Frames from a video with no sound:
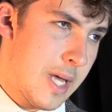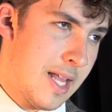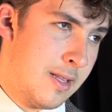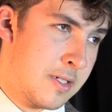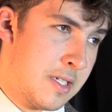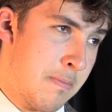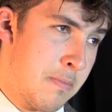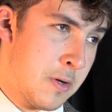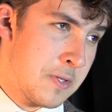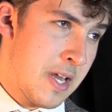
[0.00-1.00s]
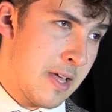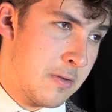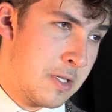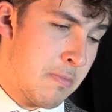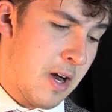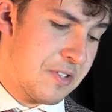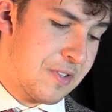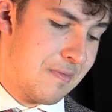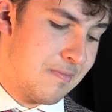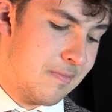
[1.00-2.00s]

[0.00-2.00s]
I looked up postnatal depression.